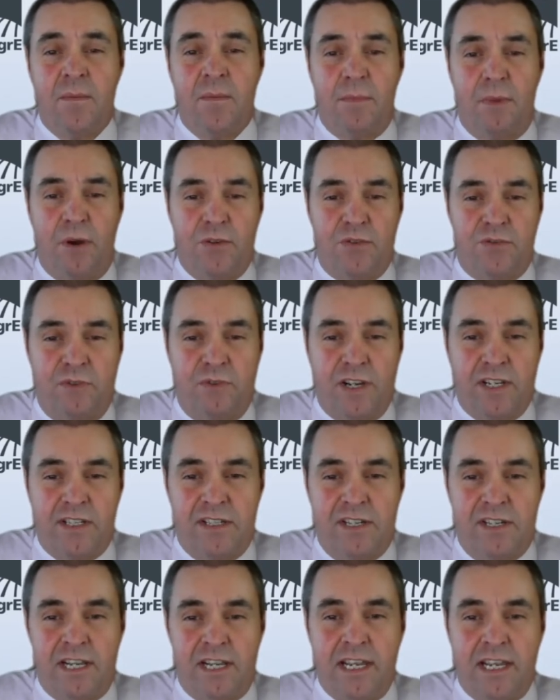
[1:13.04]
Most
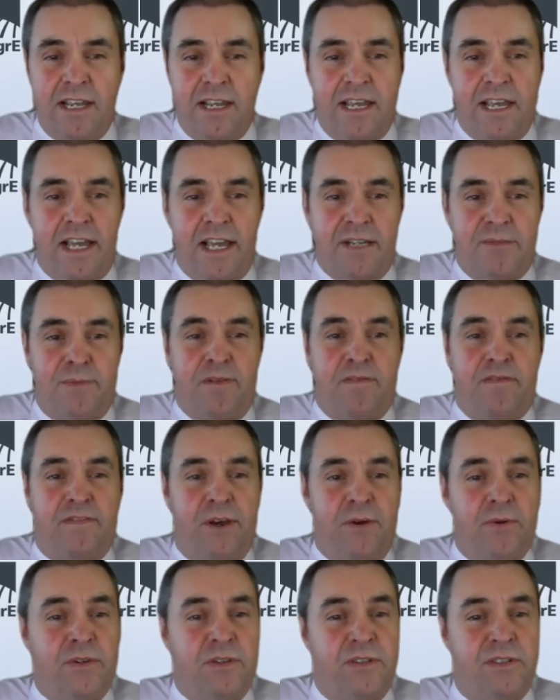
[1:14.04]
recently, he has been
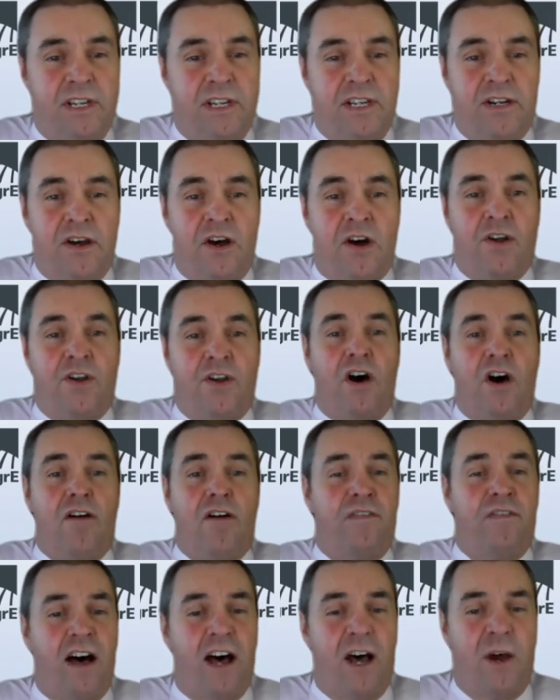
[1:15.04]
focusing on
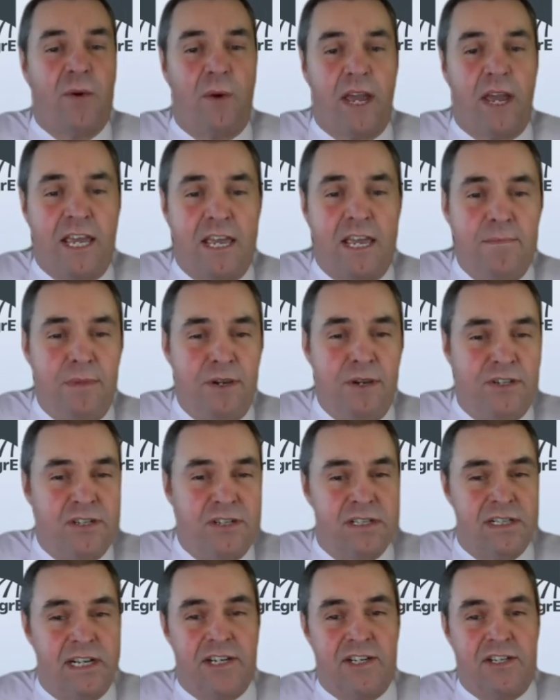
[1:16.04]
off highway
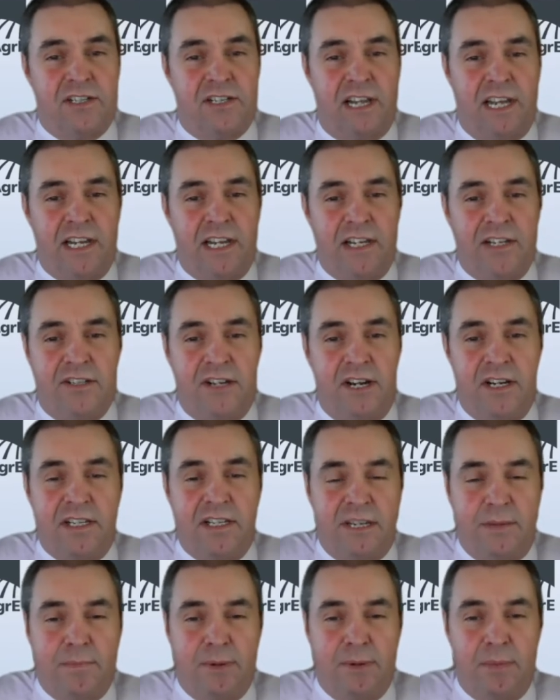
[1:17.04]
emissions legislation and
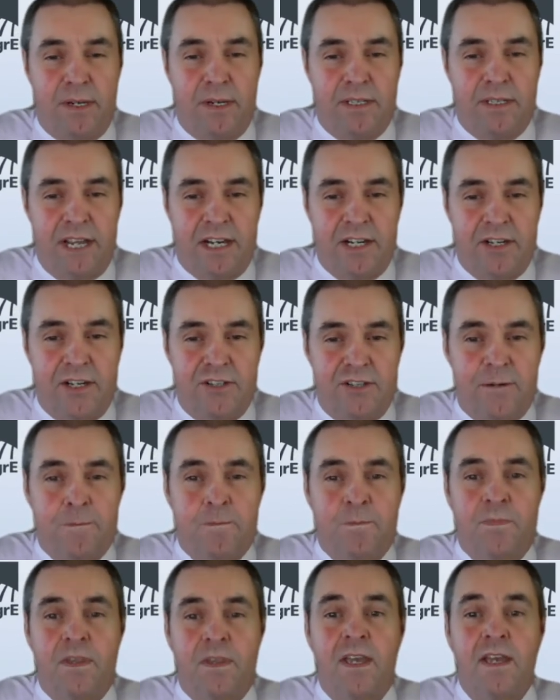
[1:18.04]
its
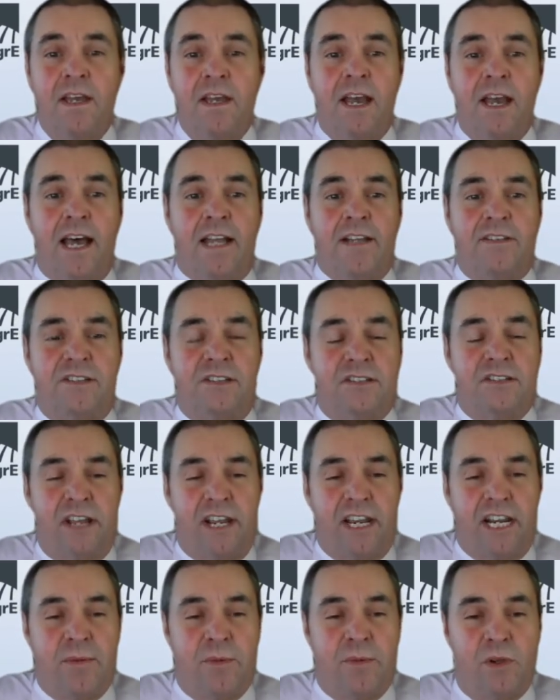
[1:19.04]
implementation and
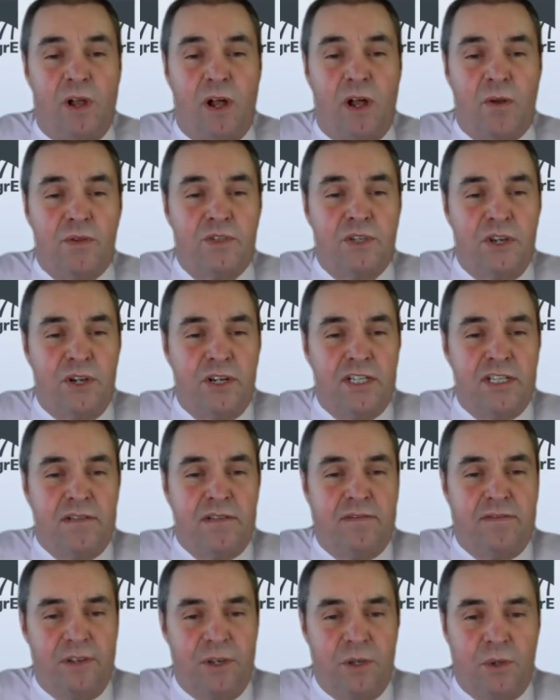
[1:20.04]
sustainable
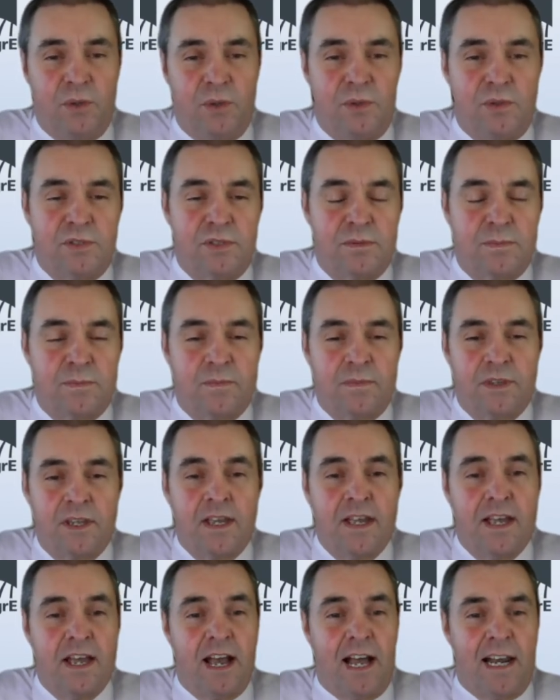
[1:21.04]
alternative fuels.
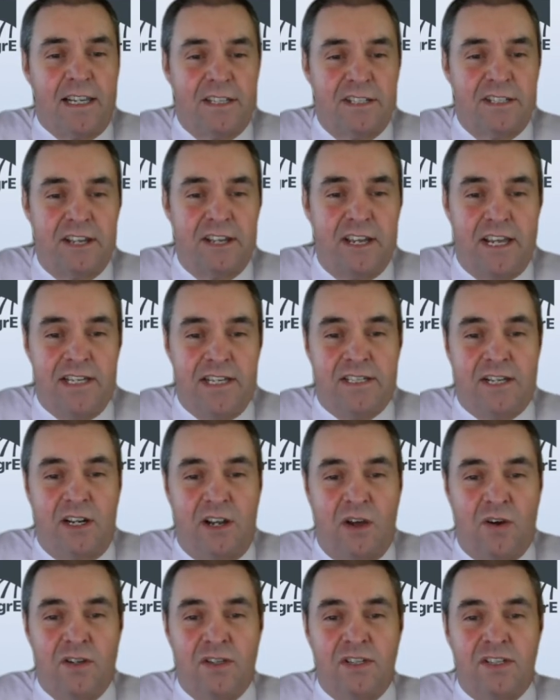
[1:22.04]
Alistair is a
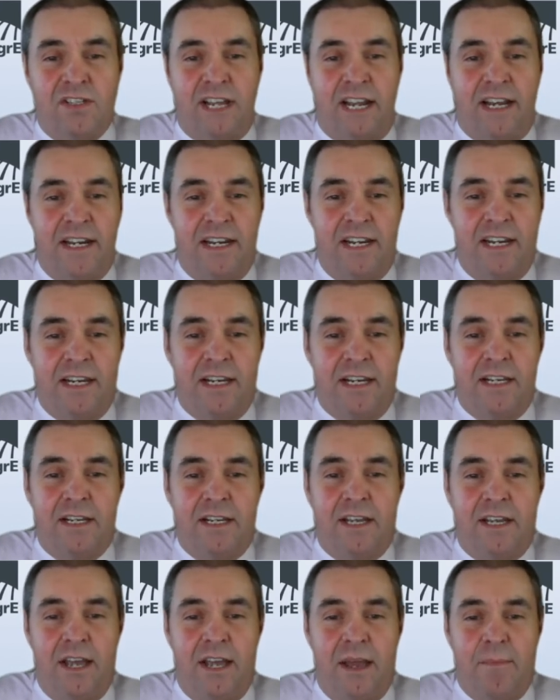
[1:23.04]
long standing
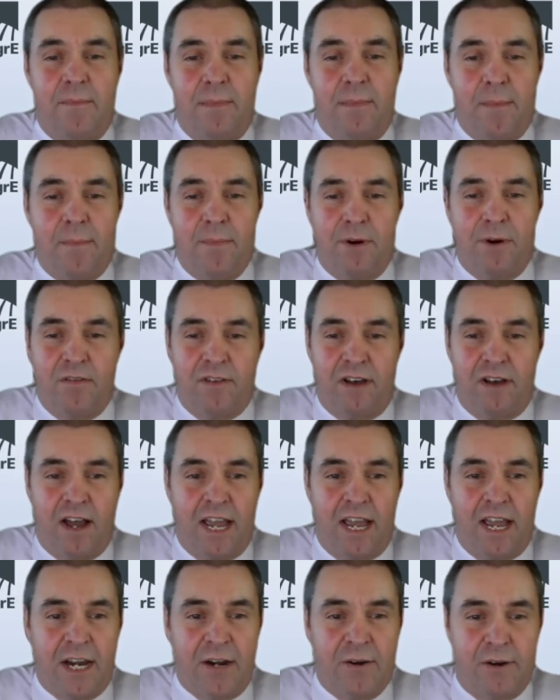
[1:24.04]
uh, member of
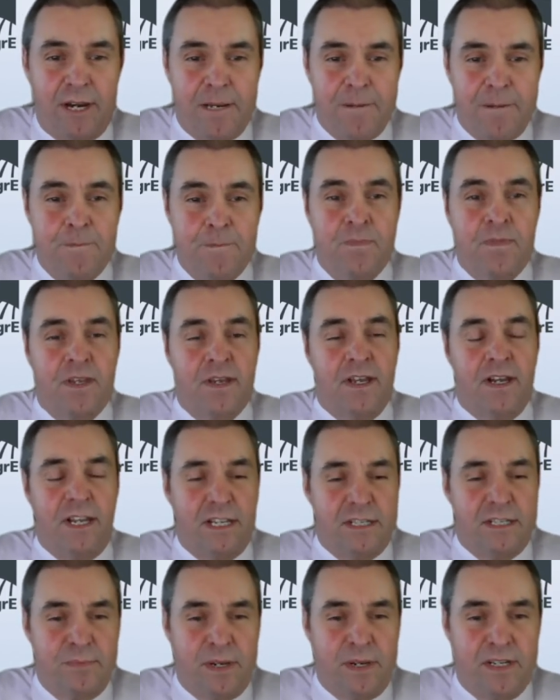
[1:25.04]
IAgrE and
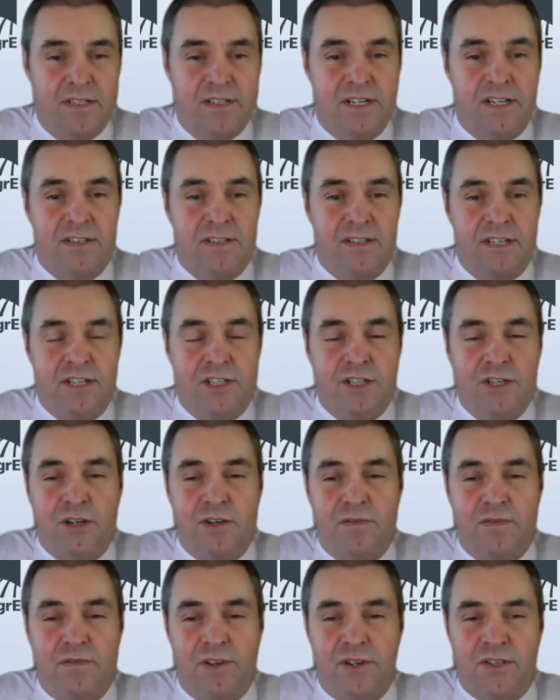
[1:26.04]
has been since his
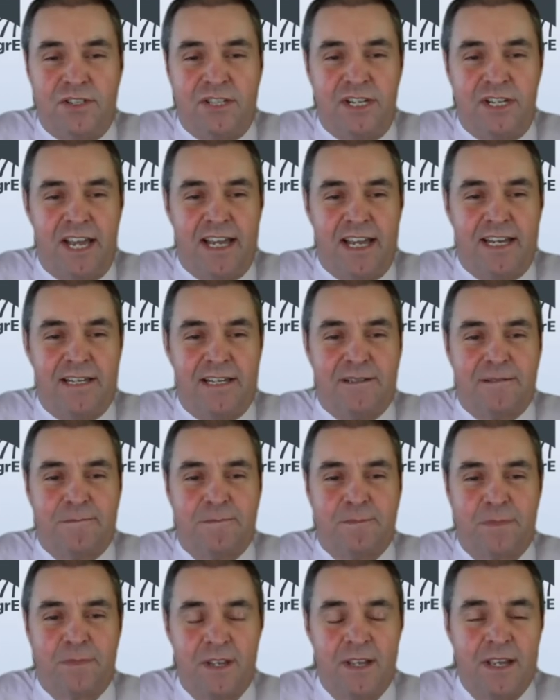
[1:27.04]
university days.